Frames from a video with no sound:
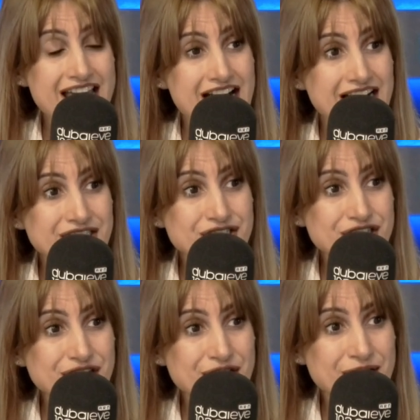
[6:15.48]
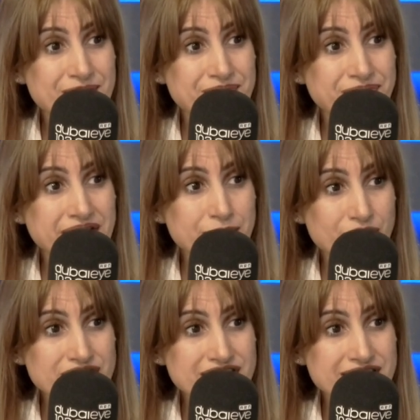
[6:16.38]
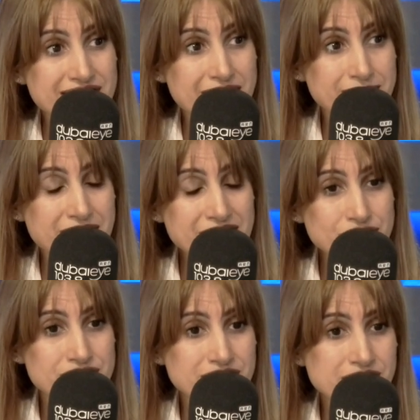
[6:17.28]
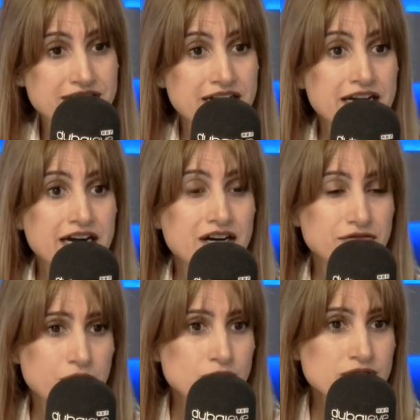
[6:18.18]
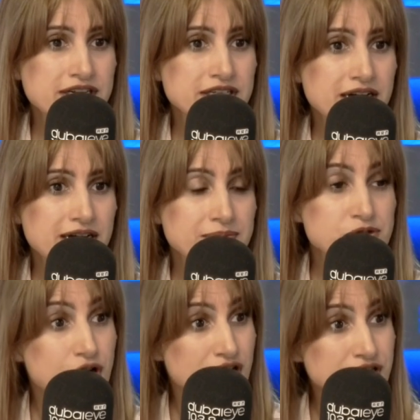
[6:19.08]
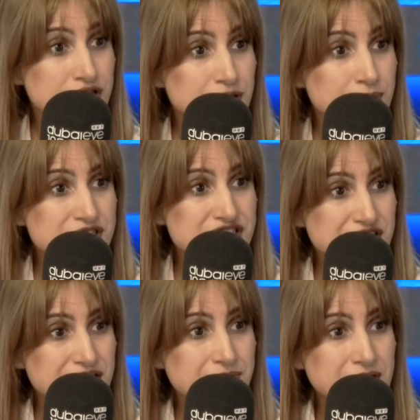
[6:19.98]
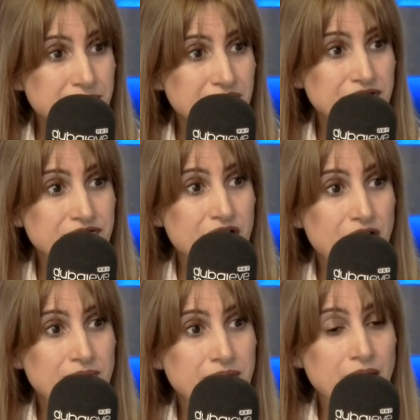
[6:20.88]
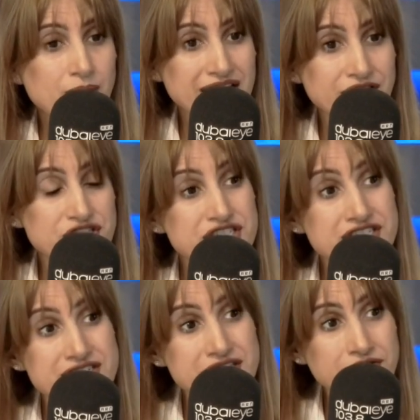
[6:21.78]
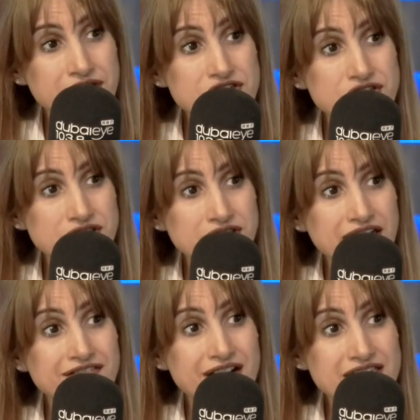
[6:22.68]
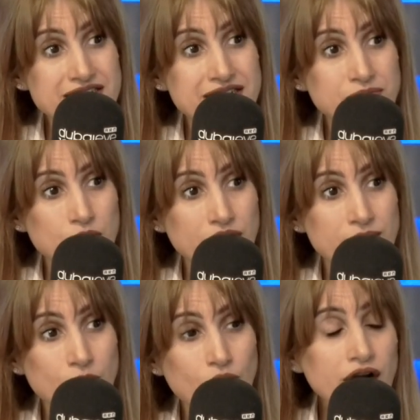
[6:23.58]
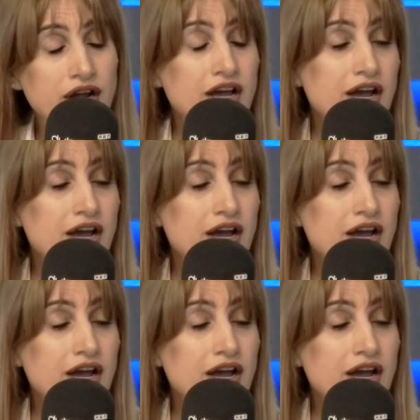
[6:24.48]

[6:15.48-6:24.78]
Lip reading: and Emiratis and Arab nationals. Of course, in Sharjah, you would see people from a wider GCC region investing more and more.